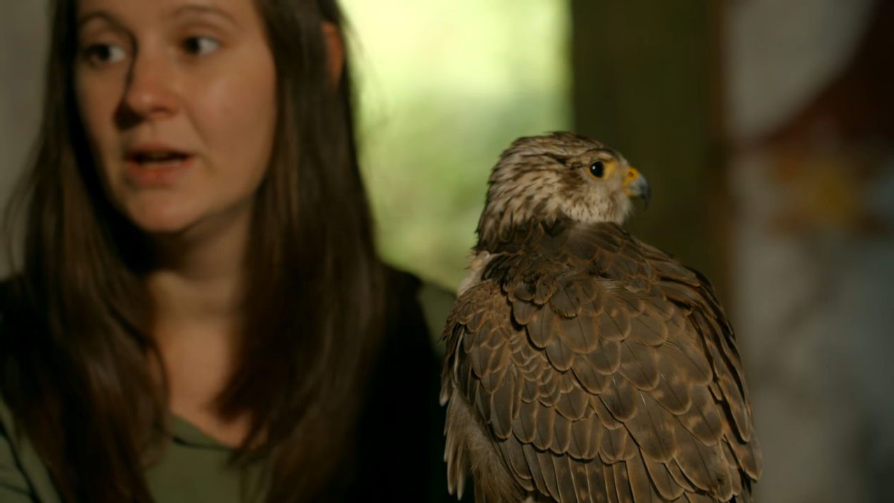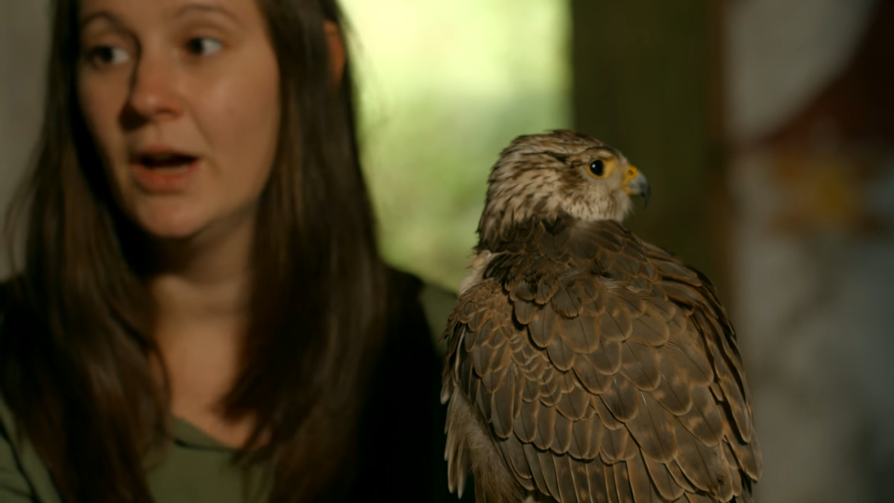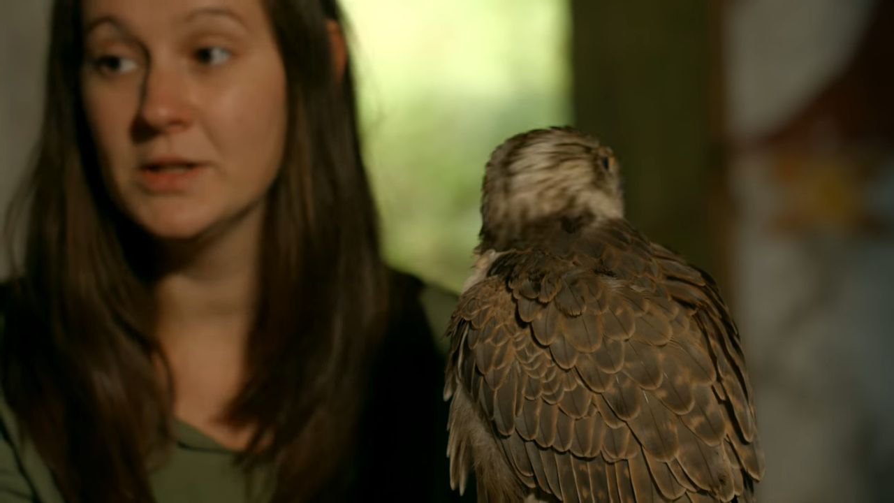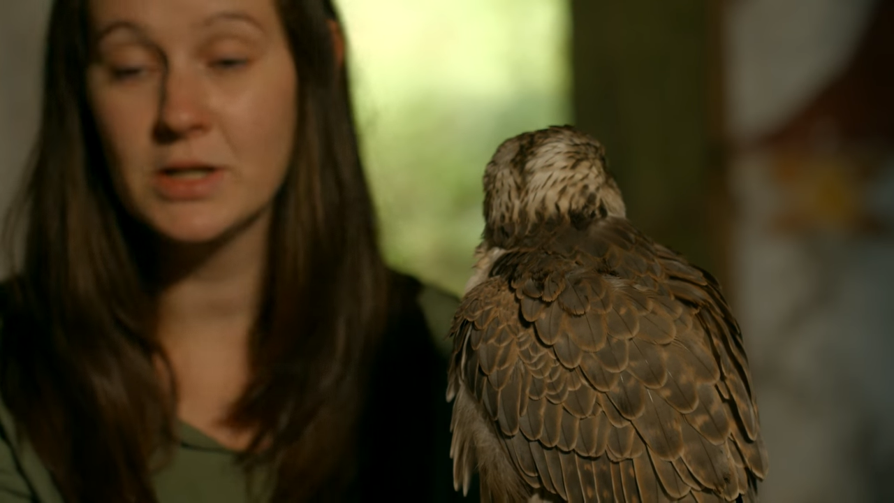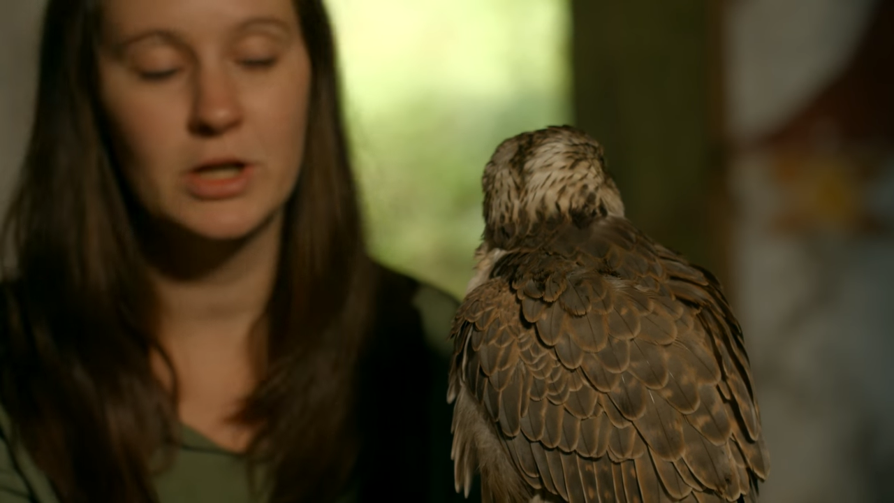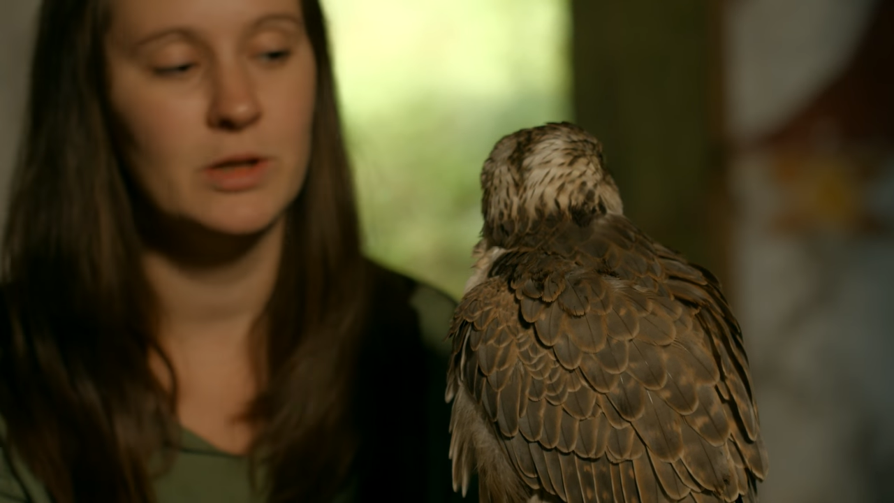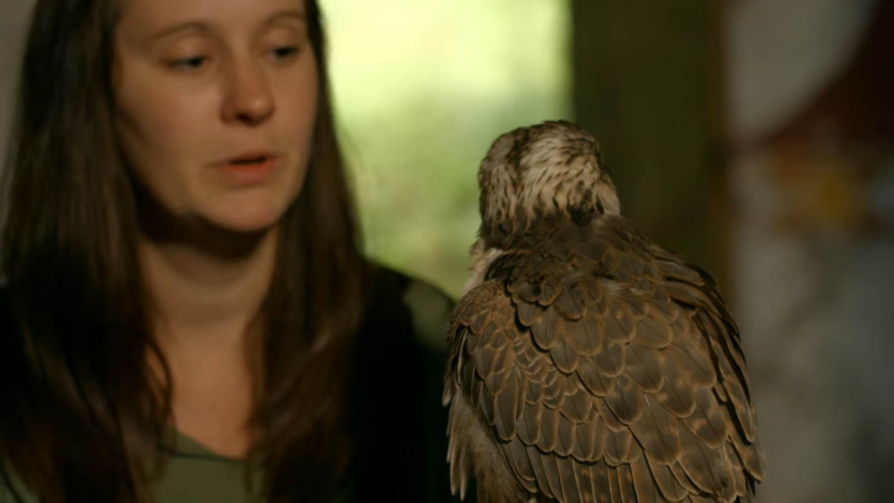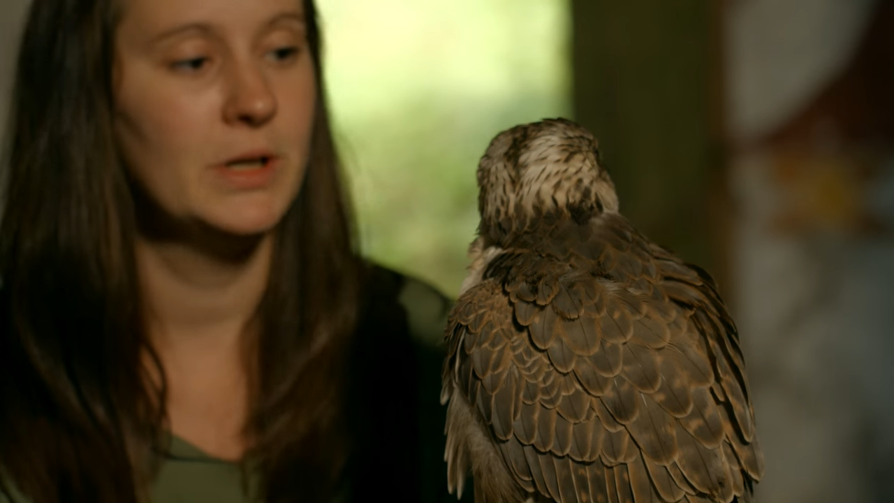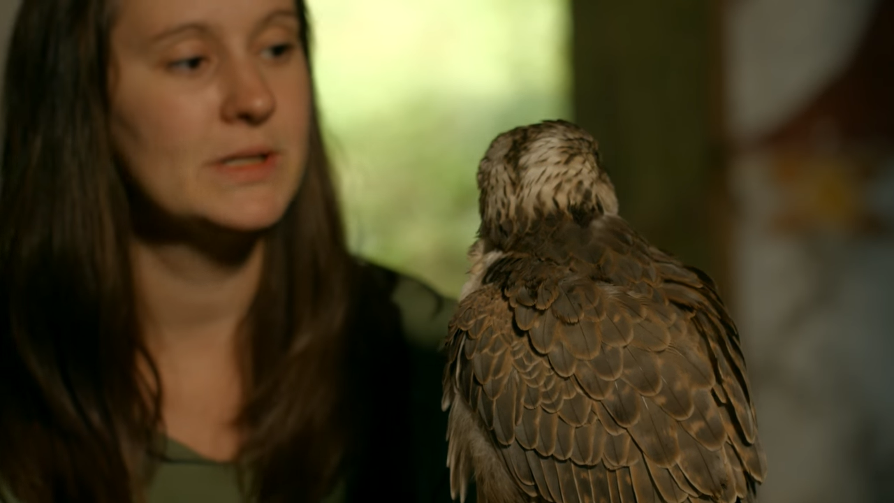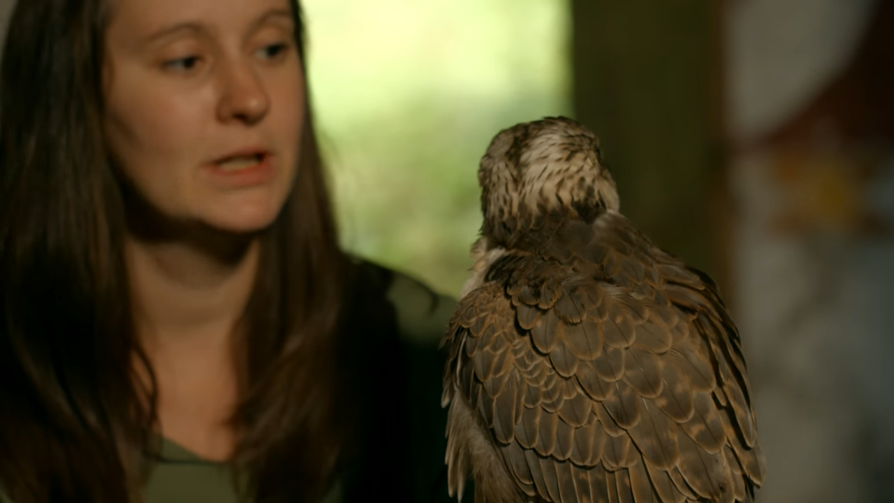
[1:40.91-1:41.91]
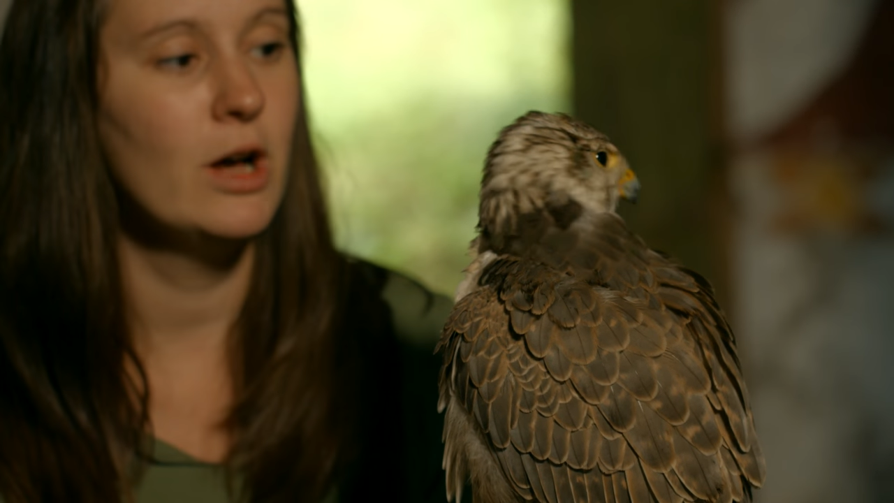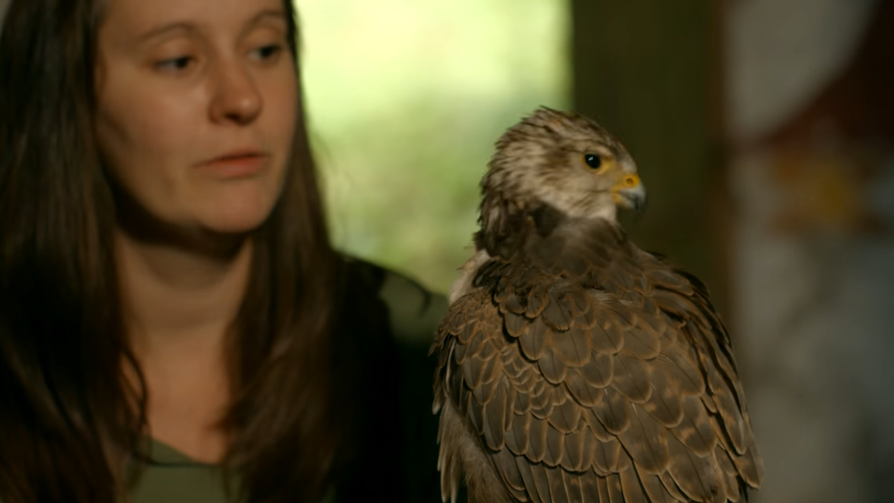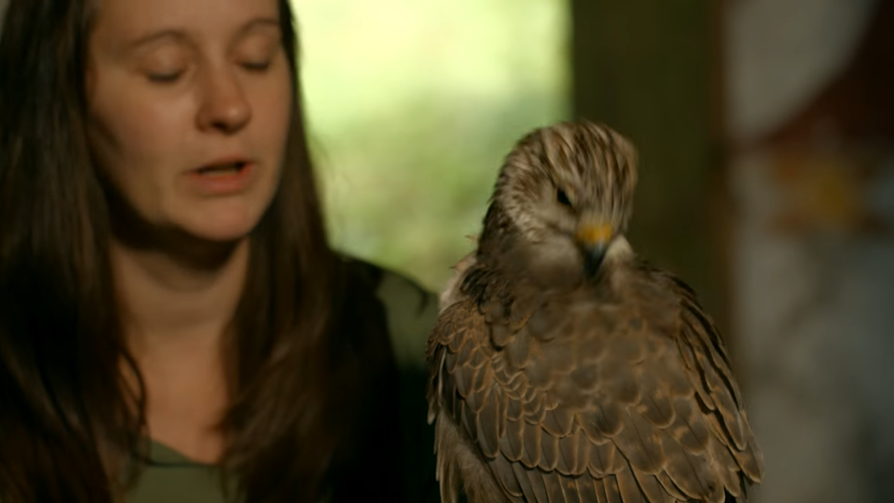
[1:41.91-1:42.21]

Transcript: and to earn the bird's love,